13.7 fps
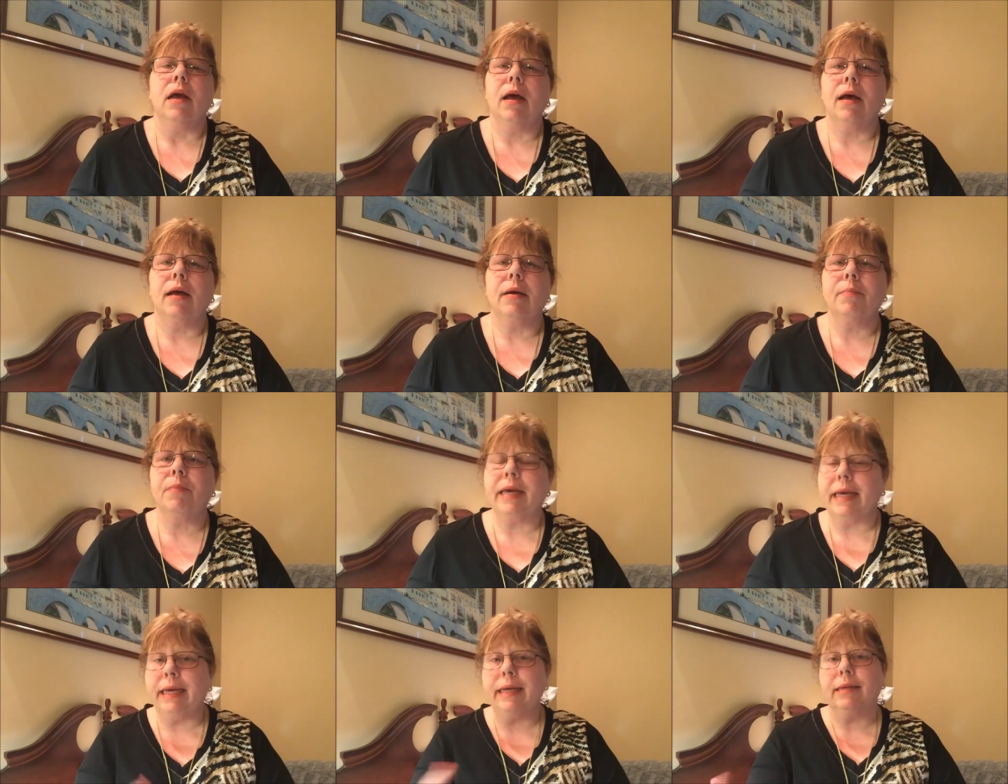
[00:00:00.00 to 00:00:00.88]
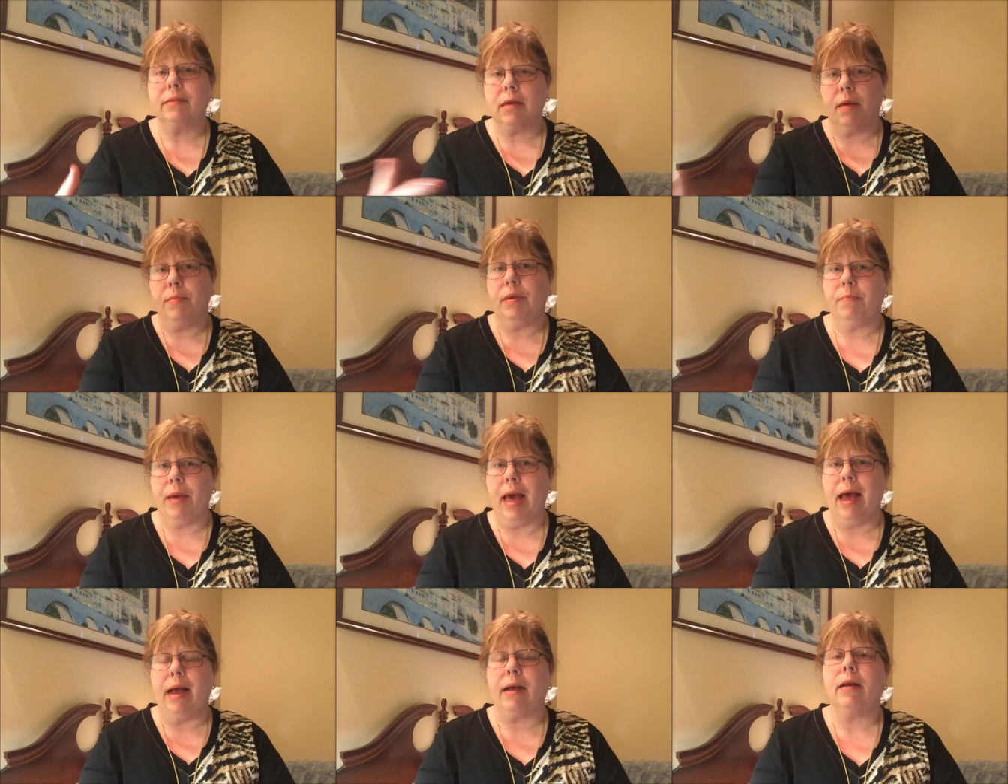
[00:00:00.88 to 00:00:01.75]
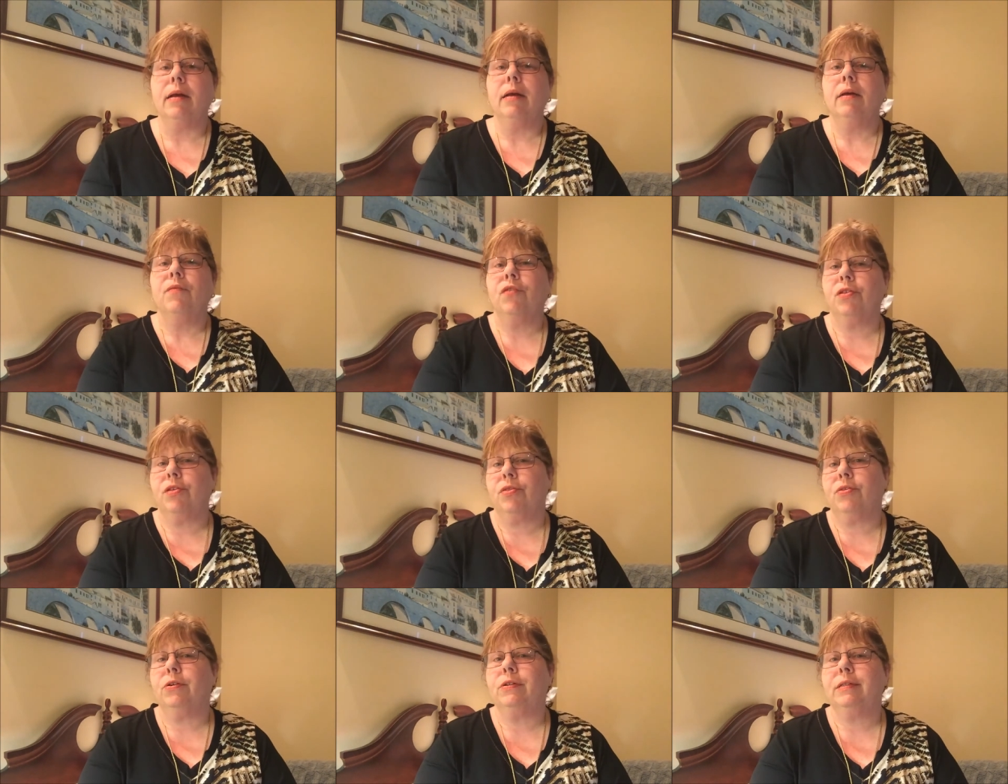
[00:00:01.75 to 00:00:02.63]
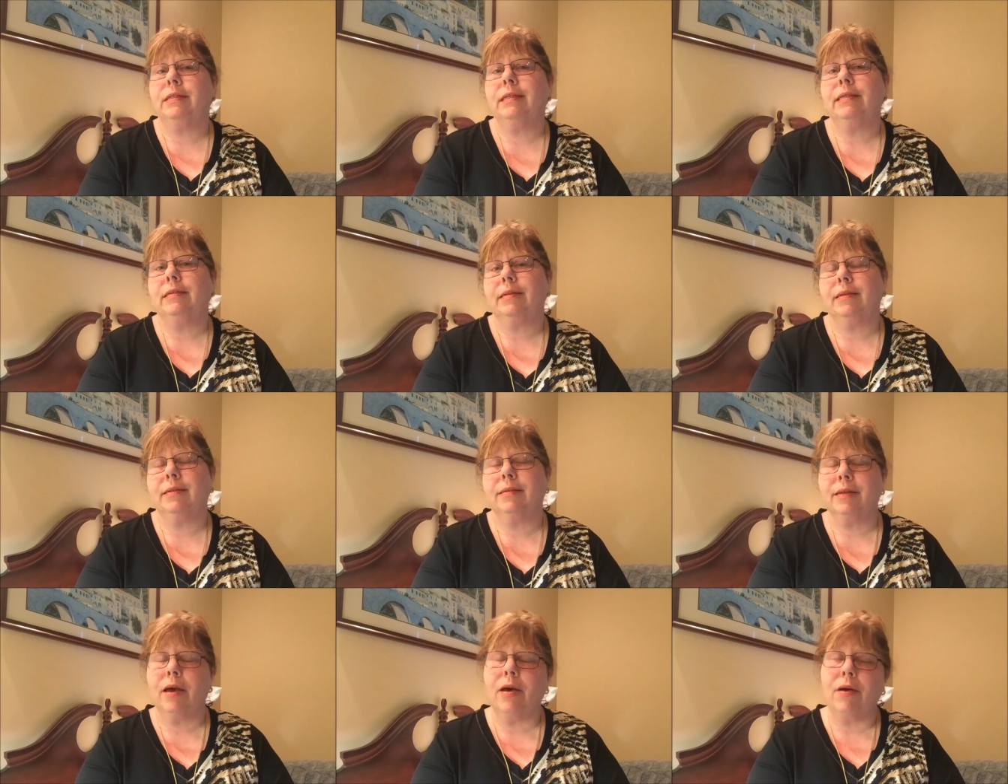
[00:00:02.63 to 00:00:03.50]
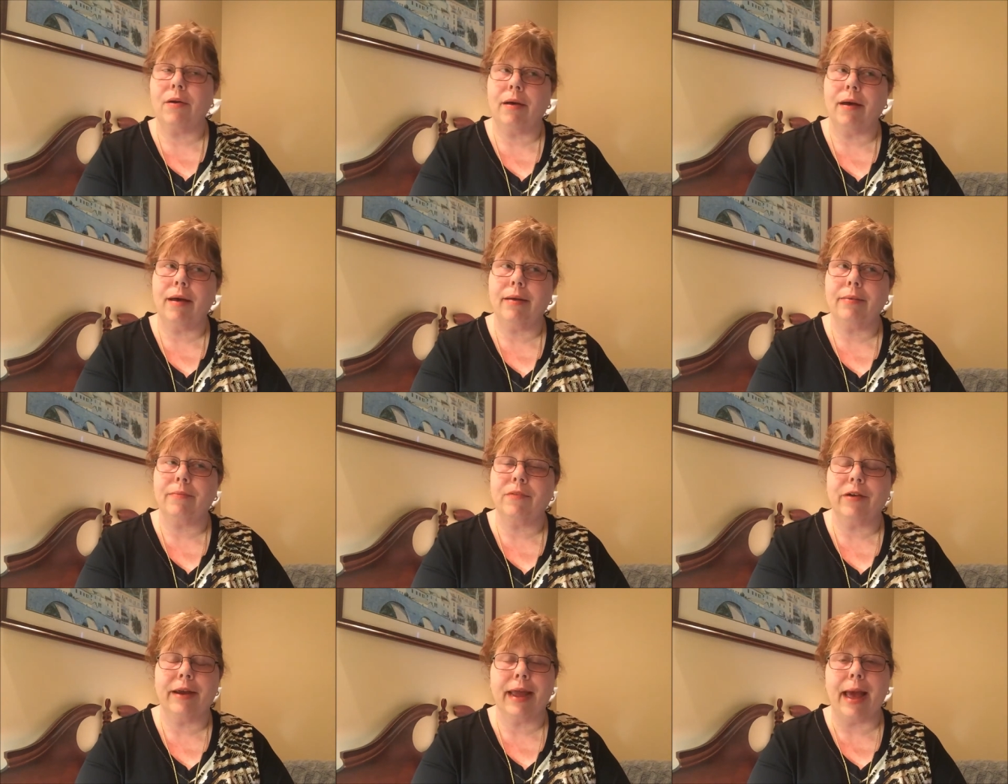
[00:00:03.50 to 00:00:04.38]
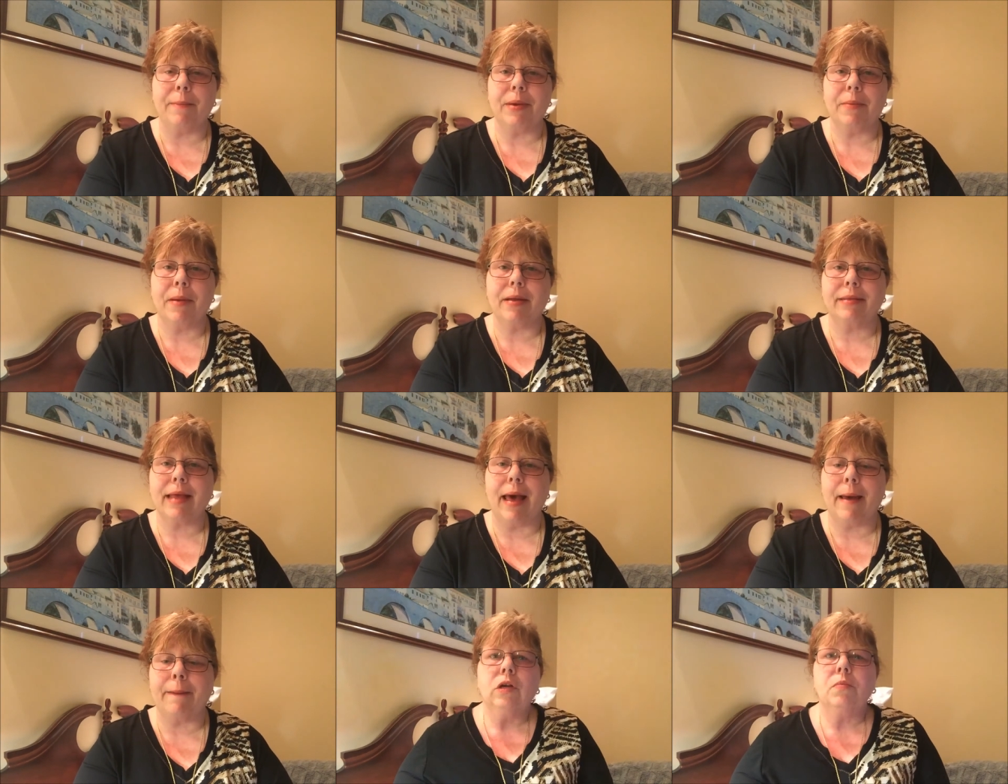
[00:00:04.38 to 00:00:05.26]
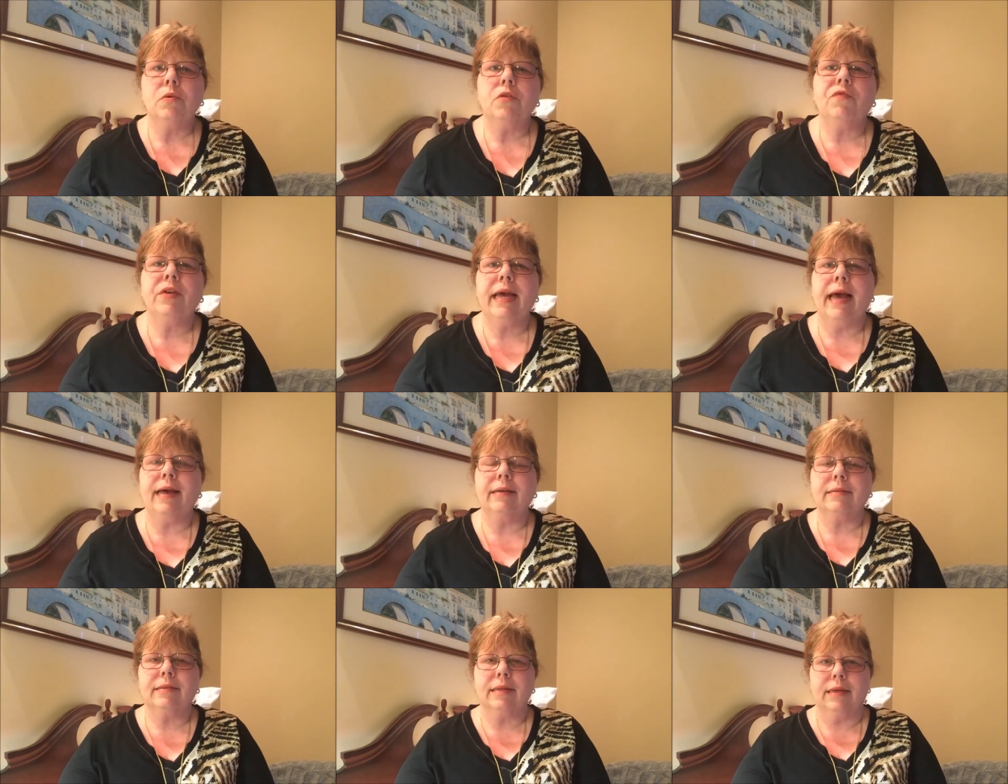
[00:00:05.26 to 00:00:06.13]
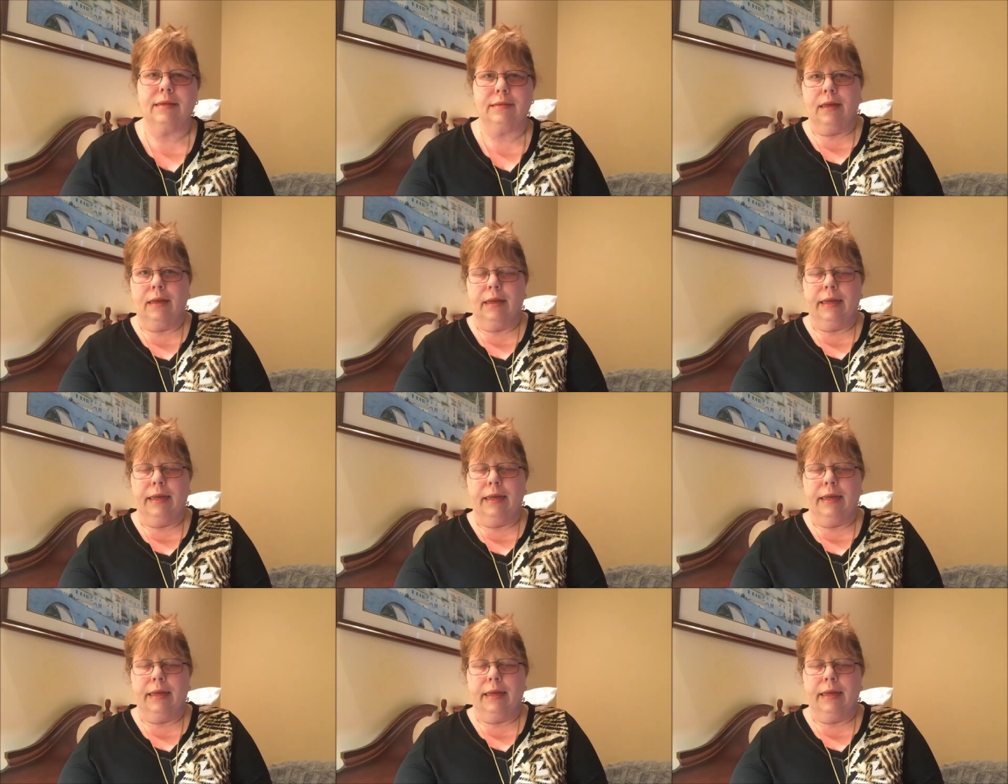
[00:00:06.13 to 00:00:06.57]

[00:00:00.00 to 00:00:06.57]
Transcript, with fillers: but he is coming back for the third season, so I'm very happy about that. So Murphy has this